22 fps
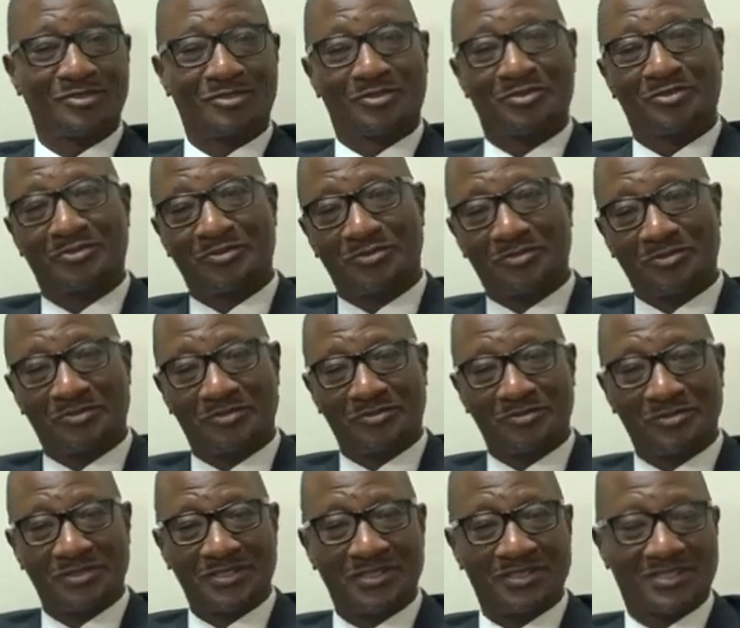
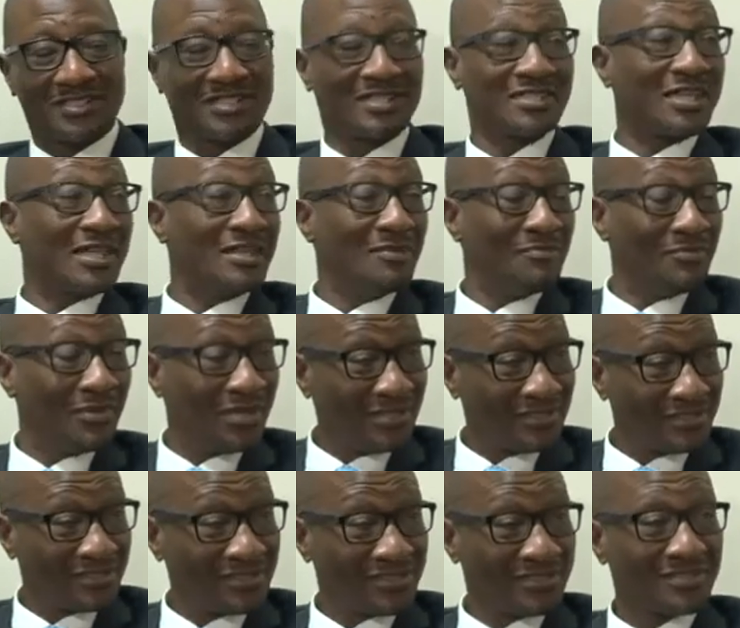to
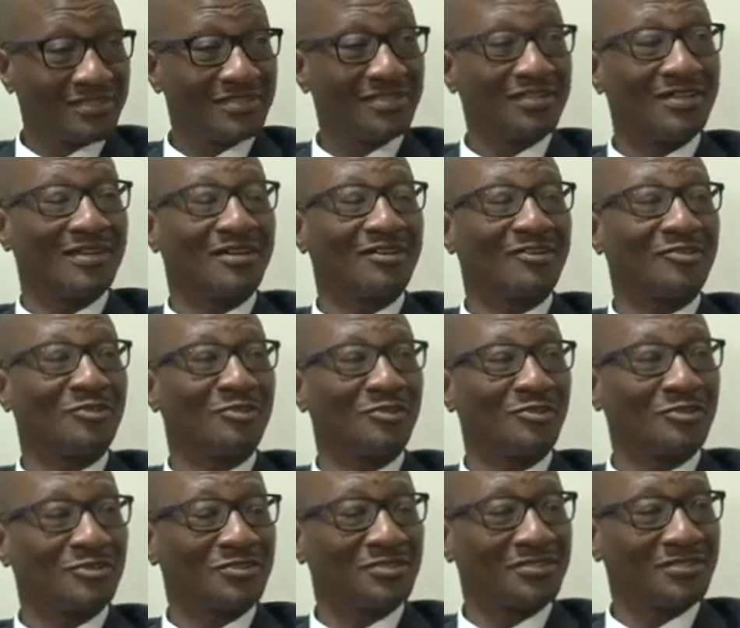entertainments
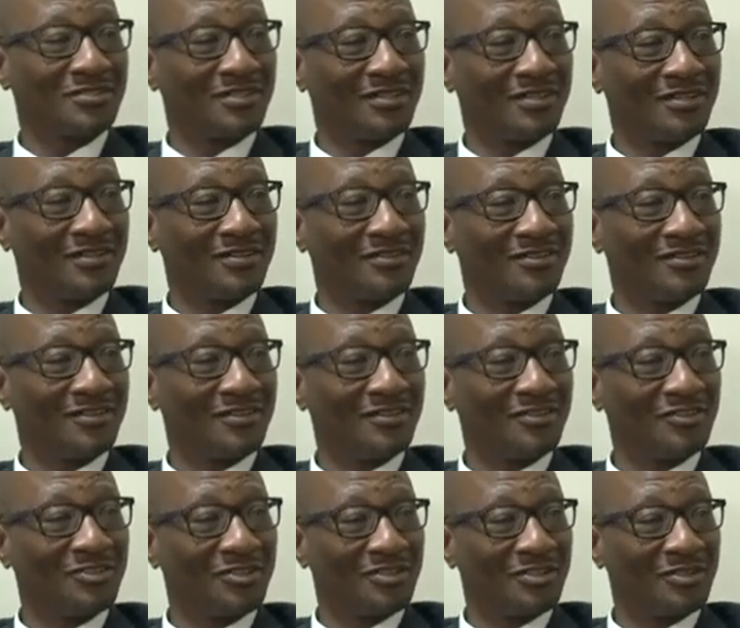across the
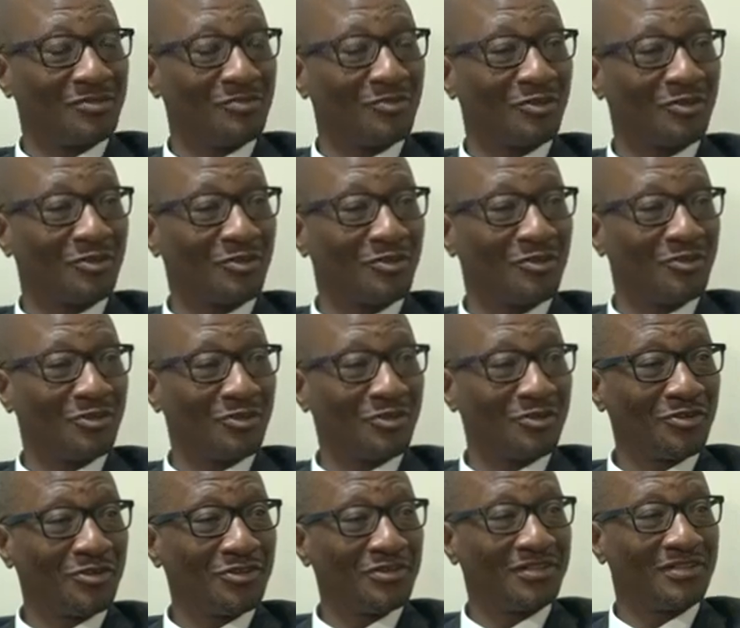region in
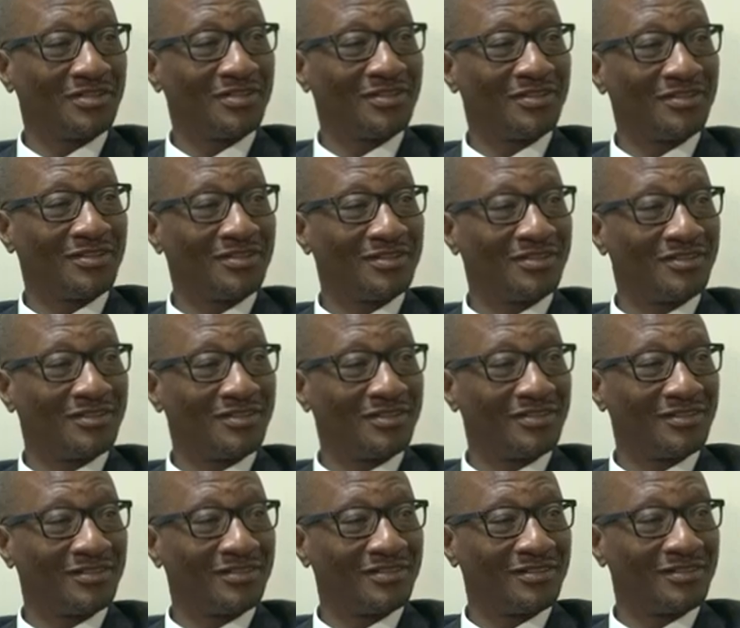Morogoro and
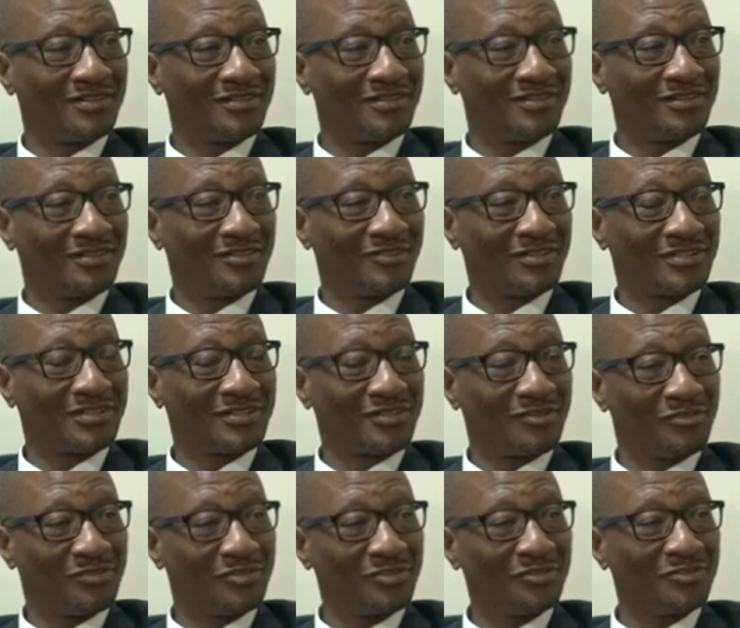what
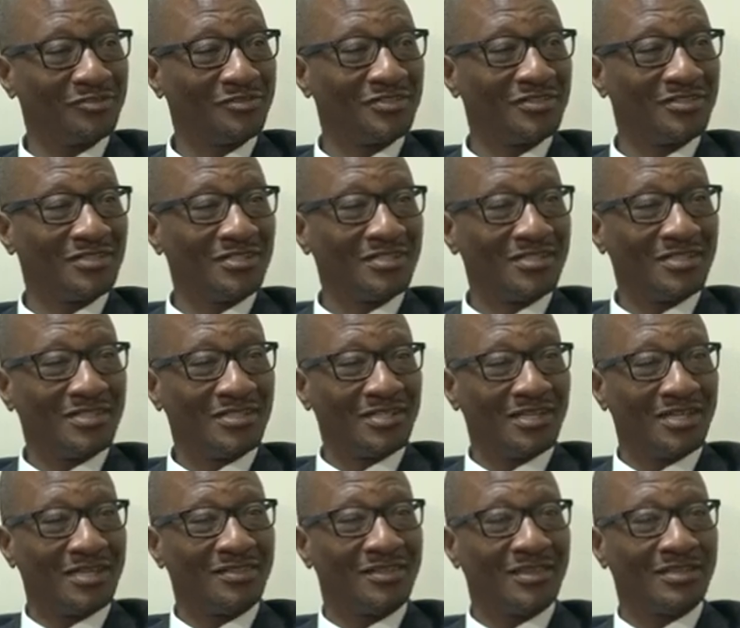have you.
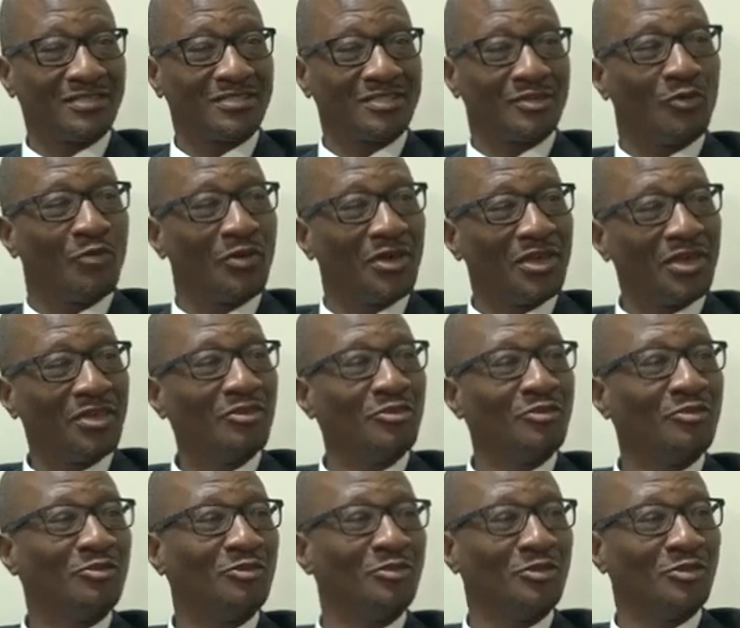And there's a way
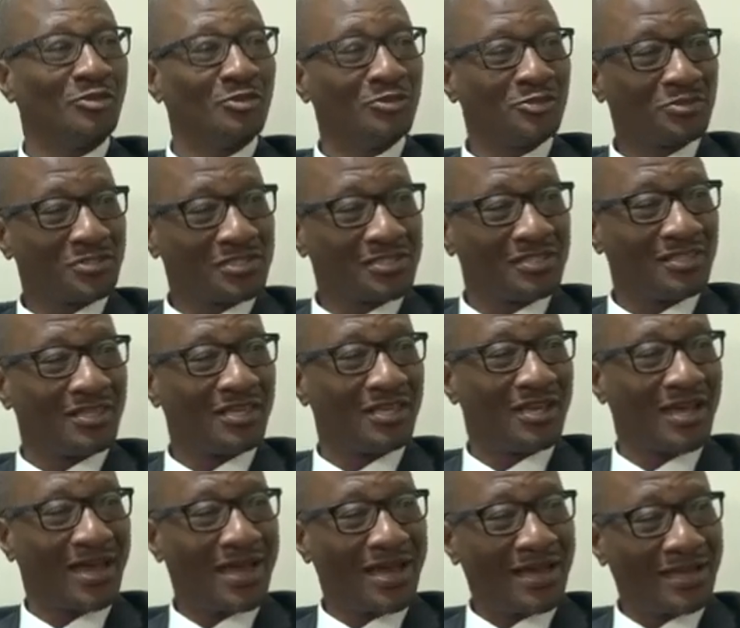you use
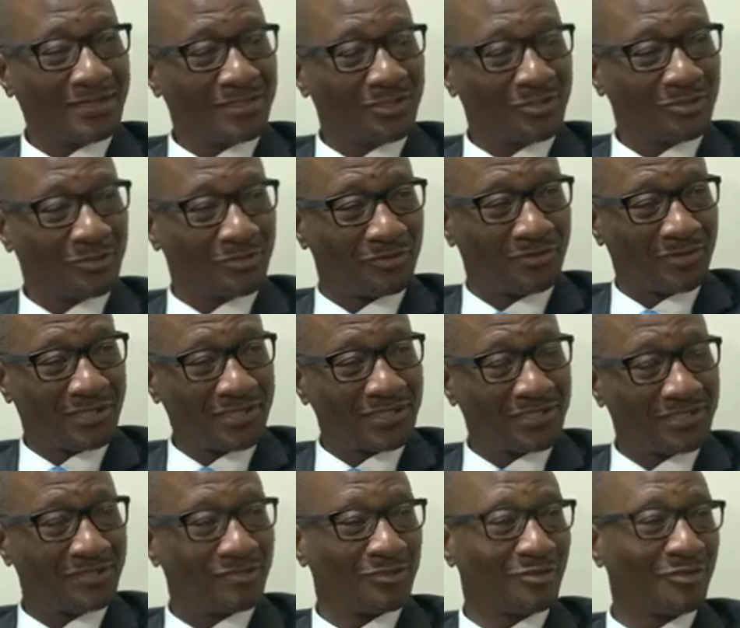the art of
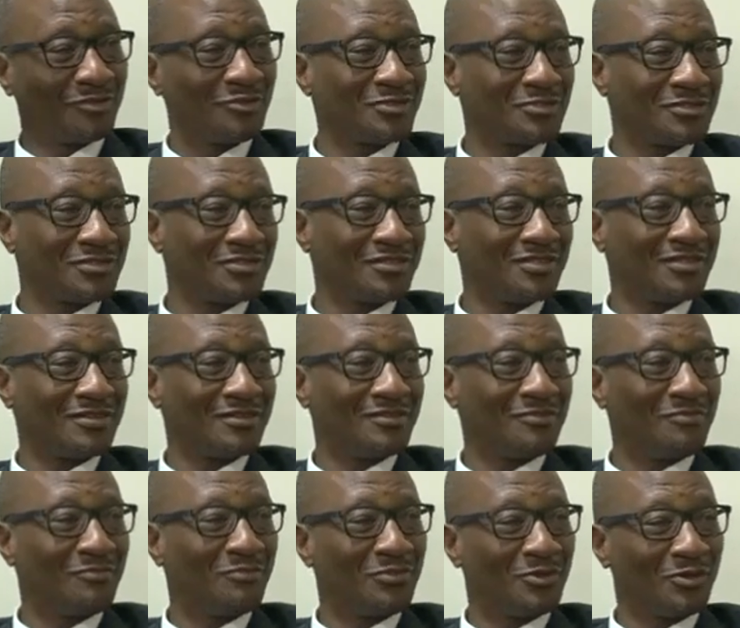writing those
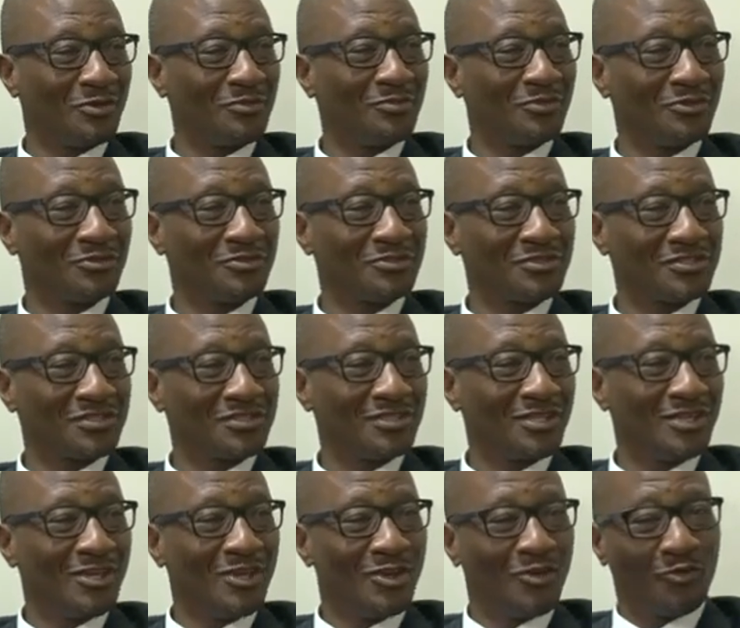promos,
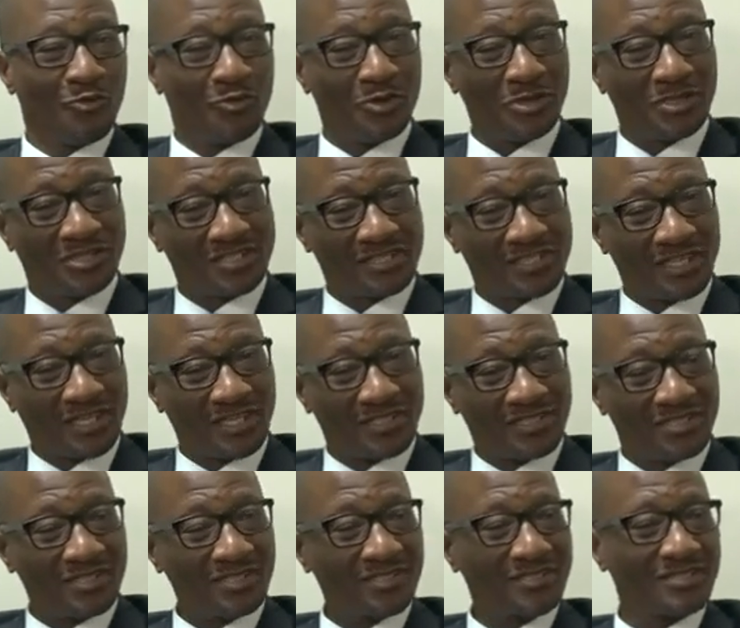which
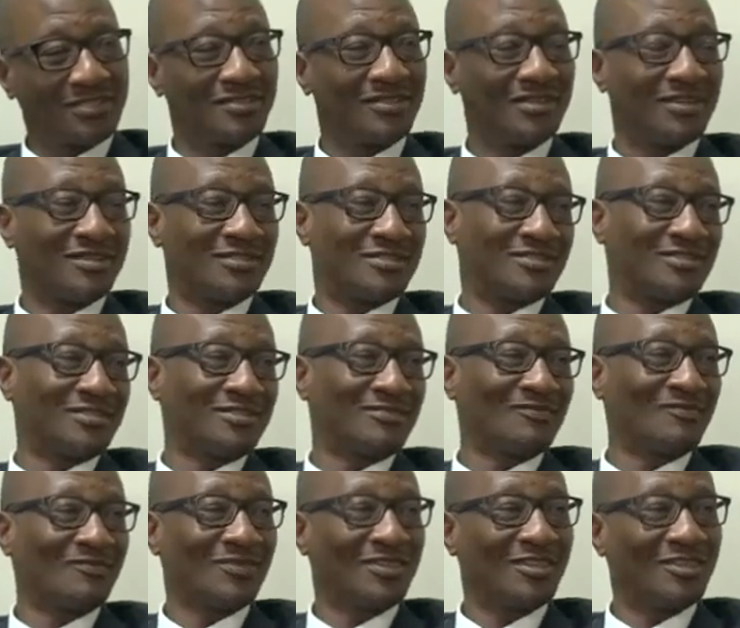suggests that
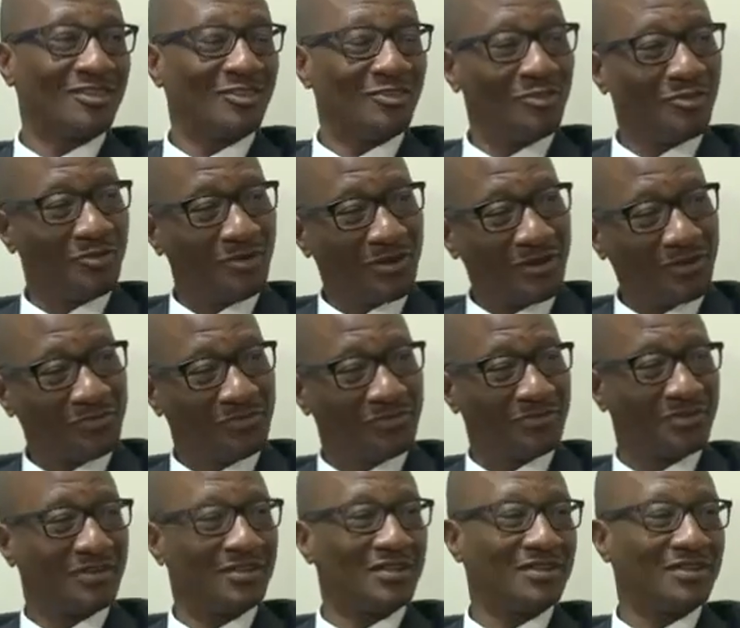you have